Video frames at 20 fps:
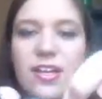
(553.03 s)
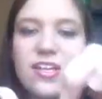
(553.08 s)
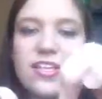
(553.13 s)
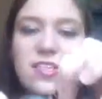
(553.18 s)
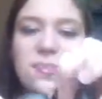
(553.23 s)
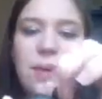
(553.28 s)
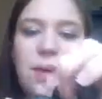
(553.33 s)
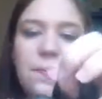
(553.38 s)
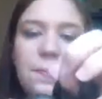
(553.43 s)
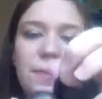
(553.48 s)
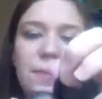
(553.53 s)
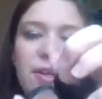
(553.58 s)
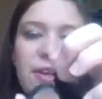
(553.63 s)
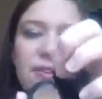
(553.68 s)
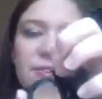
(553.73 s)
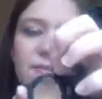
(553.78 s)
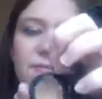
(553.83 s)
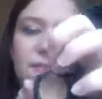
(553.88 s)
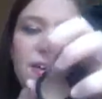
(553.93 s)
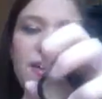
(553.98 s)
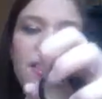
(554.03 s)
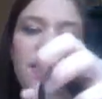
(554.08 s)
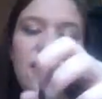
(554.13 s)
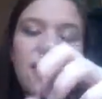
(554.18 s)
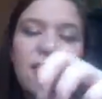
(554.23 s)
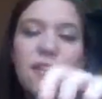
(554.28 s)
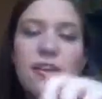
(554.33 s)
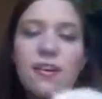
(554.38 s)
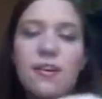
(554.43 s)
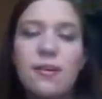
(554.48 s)
and it's by Benefit,
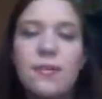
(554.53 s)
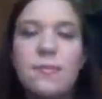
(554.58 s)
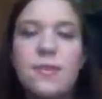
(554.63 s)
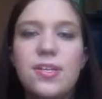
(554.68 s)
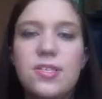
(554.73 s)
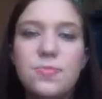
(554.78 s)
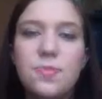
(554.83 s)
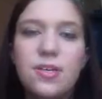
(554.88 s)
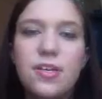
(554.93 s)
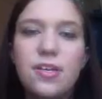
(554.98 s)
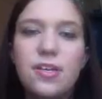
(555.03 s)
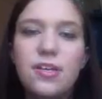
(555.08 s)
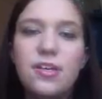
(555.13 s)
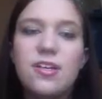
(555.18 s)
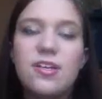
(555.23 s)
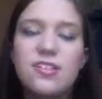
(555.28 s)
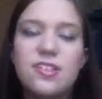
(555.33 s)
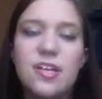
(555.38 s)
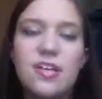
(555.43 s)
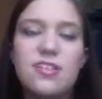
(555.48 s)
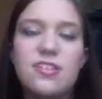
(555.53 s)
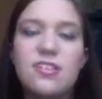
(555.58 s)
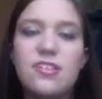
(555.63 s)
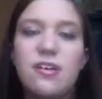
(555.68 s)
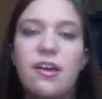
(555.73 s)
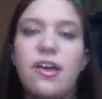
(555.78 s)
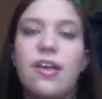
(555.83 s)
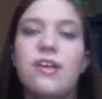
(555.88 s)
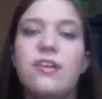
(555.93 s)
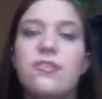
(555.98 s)
and it's pretty good. It's nice to
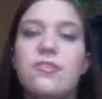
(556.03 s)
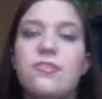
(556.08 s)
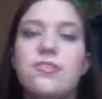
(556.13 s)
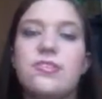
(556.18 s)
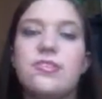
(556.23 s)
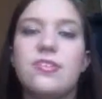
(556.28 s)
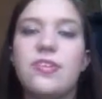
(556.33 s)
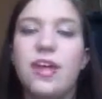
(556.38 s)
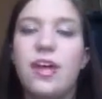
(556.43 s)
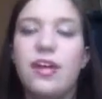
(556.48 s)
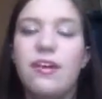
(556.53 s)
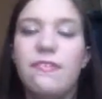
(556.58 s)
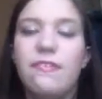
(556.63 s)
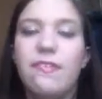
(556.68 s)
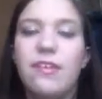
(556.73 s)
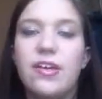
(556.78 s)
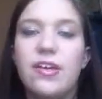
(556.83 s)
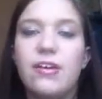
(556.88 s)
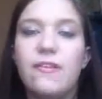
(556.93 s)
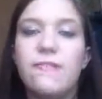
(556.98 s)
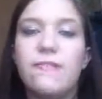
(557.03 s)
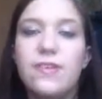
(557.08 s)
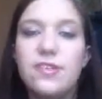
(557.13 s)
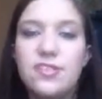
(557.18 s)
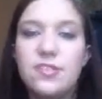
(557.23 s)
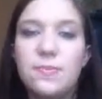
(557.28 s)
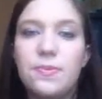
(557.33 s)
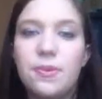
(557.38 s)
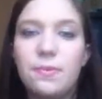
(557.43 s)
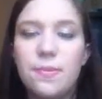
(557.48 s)
like use to kind of like fix
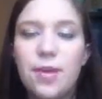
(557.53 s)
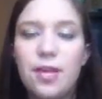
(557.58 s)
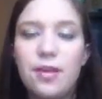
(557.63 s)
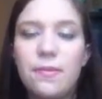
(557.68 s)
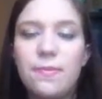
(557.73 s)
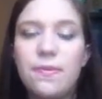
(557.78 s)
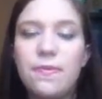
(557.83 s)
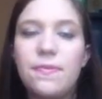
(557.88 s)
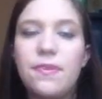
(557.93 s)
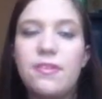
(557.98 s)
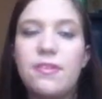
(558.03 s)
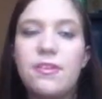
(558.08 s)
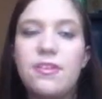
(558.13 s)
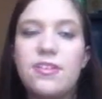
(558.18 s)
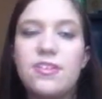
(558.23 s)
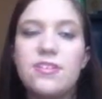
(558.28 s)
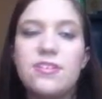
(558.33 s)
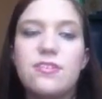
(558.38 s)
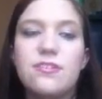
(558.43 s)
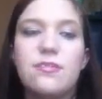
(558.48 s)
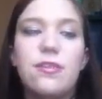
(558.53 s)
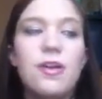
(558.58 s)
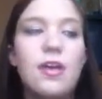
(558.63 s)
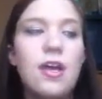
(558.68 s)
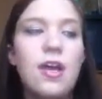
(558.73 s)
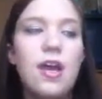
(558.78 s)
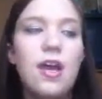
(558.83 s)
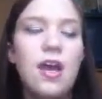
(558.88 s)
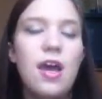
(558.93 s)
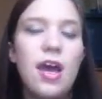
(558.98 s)
up your makeup if you need to.
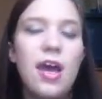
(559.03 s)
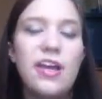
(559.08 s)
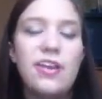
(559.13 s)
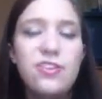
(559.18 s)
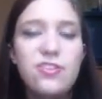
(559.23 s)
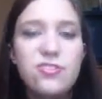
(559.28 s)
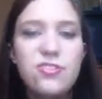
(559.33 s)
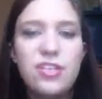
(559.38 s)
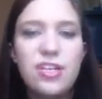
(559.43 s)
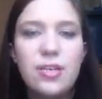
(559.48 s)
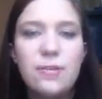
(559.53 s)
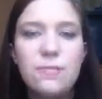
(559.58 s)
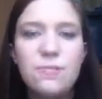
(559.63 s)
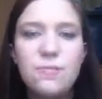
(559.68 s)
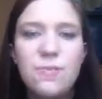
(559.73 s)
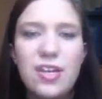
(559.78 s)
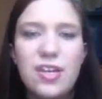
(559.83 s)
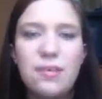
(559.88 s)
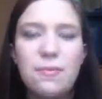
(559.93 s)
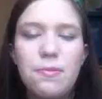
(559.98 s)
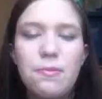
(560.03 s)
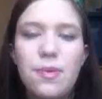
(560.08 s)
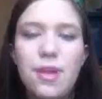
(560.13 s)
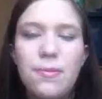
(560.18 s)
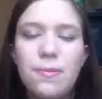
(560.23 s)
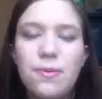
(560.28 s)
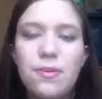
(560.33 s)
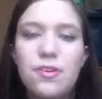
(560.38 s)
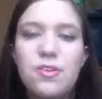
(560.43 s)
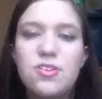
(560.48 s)
I usually keep makeup in my
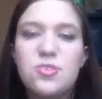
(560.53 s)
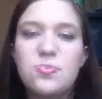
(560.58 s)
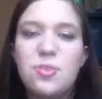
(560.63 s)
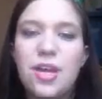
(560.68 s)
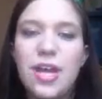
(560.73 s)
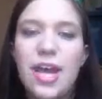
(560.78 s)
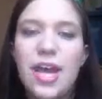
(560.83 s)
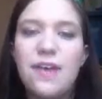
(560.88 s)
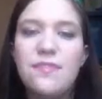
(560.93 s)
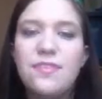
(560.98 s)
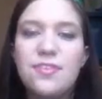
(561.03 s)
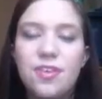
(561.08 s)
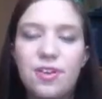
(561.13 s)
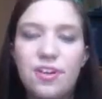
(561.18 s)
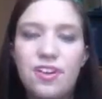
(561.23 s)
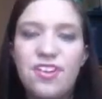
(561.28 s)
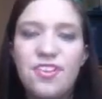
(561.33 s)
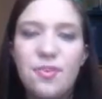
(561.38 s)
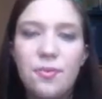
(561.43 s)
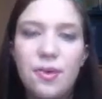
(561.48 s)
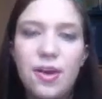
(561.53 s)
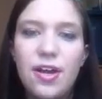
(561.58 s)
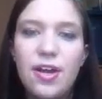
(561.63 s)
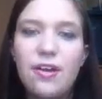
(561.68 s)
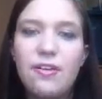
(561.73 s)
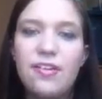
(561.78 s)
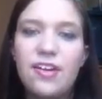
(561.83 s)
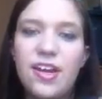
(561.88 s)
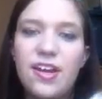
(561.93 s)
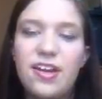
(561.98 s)
purse, but I haven't done it in a
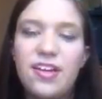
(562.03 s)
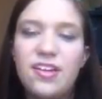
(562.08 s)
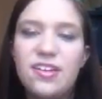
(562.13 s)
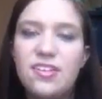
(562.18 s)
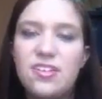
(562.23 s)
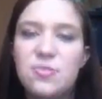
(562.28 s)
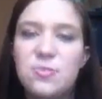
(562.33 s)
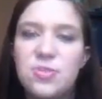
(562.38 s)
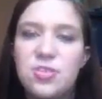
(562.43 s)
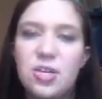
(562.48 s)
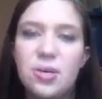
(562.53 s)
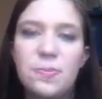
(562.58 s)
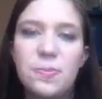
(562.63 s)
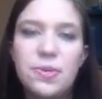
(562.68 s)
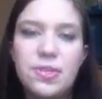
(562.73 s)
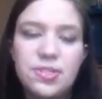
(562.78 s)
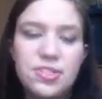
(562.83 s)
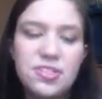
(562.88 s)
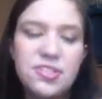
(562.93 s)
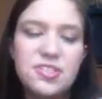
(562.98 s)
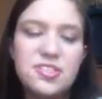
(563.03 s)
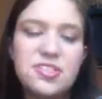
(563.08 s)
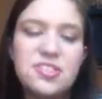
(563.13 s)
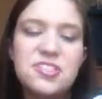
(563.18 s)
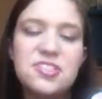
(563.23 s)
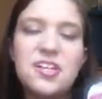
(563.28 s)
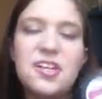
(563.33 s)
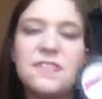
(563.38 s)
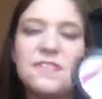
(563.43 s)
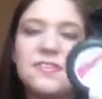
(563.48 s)
while, and I need to switch out purses and
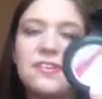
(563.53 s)
stuff,